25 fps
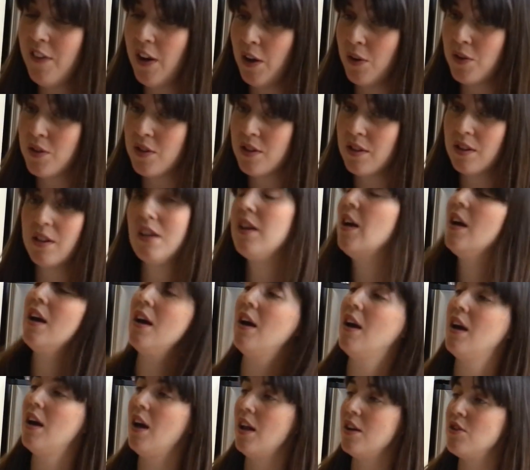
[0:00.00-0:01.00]
felt
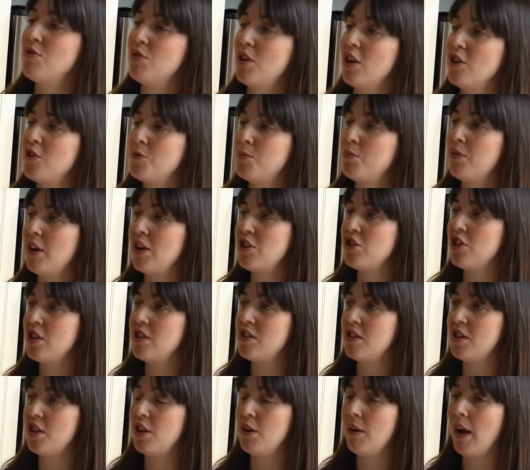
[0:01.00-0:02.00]
under a lot of pressure
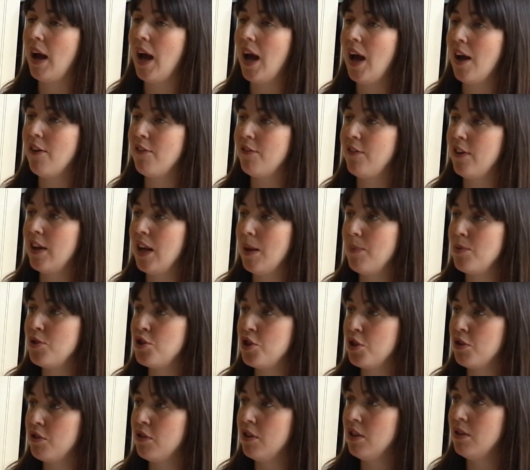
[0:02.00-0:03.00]
to have an
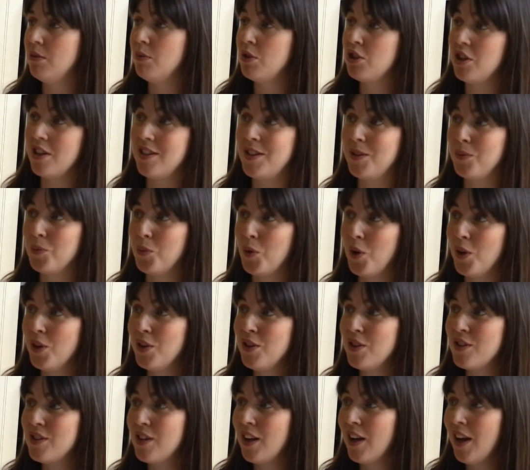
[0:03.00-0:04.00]
epidural, which I didn't
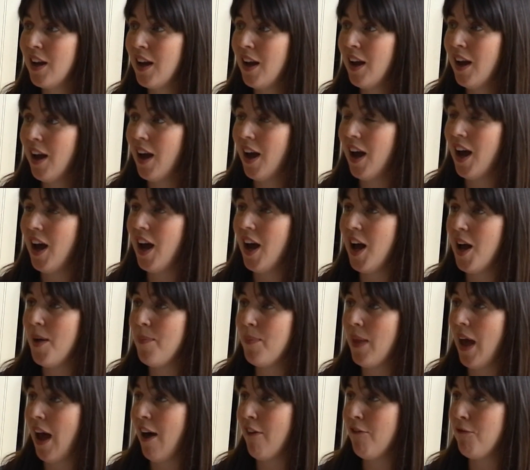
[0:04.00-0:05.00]
want,
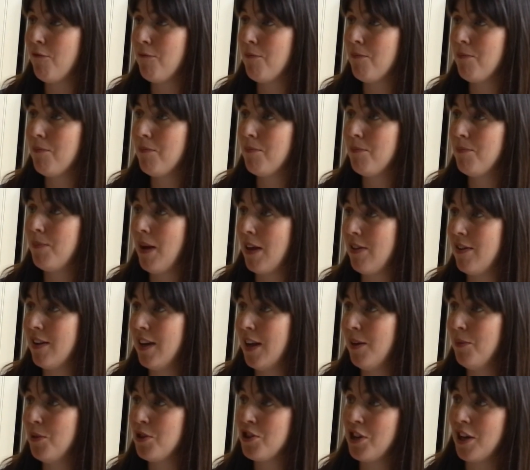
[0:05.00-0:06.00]
have
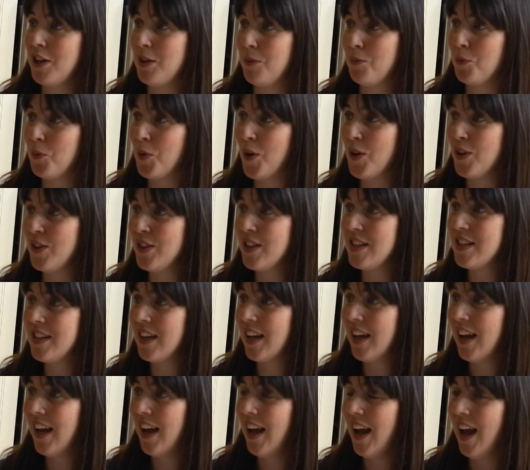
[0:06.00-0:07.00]
pethidine, which I didn't
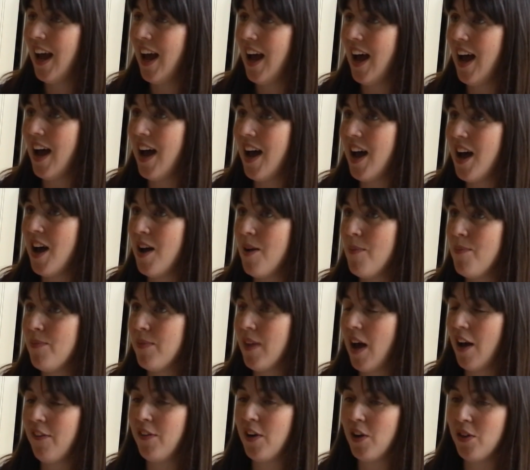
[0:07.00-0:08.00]
want.
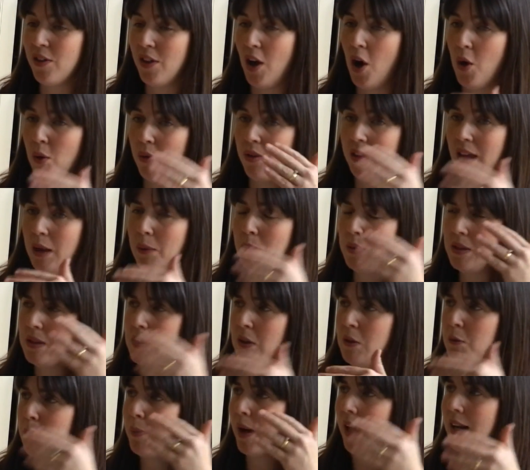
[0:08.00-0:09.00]
I felt the whole thing was
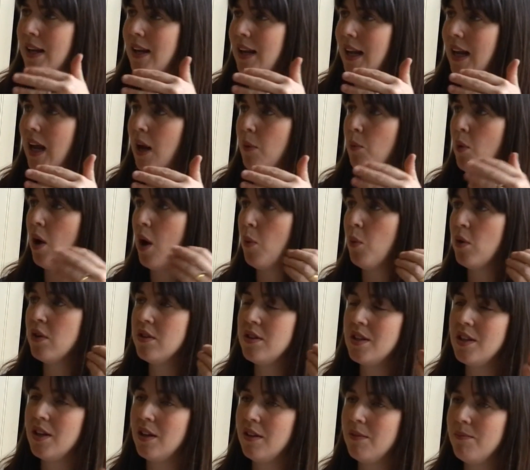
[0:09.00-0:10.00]
sort of battling. I
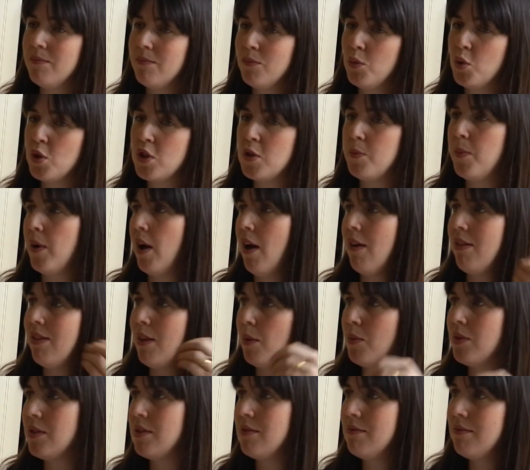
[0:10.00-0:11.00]
wanted a water birth,
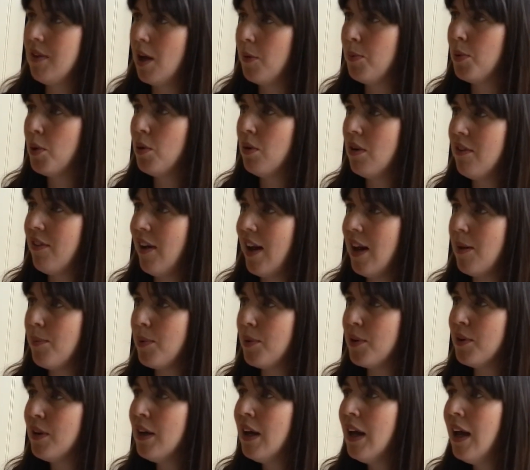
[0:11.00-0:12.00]
there was no pool
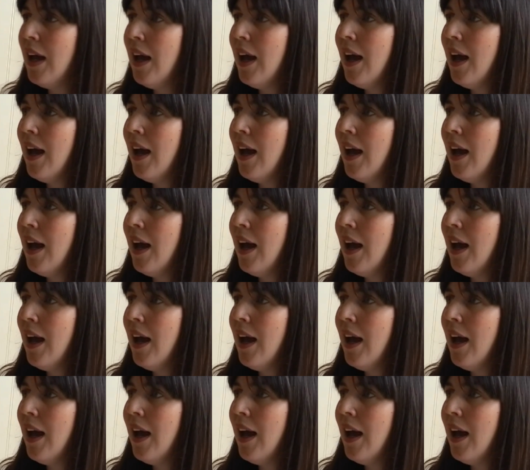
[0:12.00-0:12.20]
available,